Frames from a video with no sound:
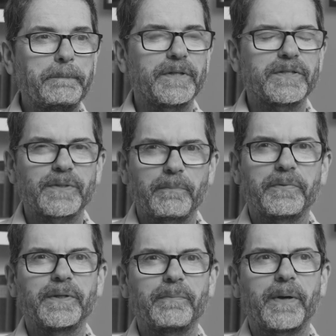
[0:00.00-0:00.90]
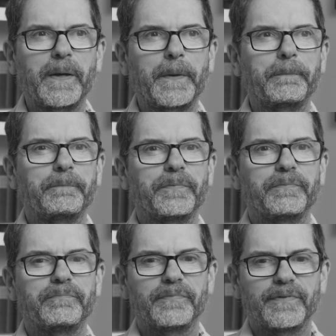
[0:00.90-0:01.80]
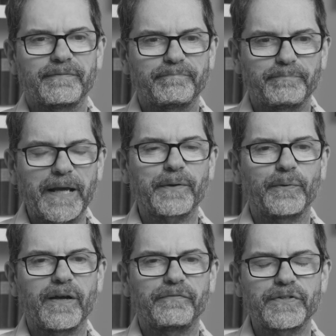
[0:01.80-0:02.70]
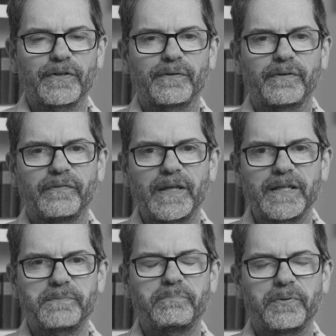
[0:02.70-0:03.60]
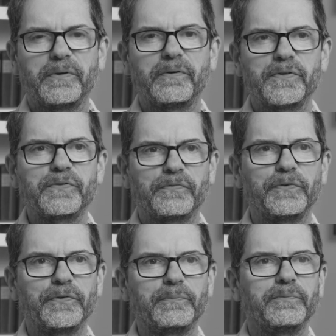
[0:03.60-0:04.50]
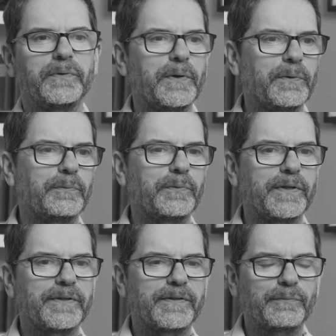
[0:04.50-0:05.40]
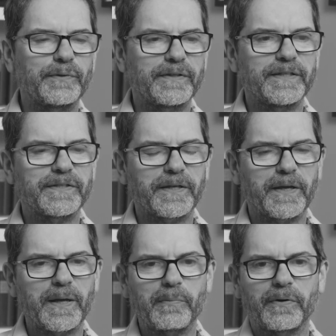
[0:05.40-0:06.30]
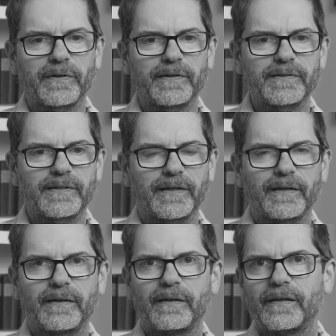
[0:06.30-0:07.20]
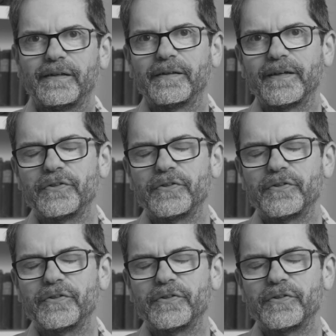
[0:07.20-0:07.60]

There's something about black and white photography in its purest form with this camera that I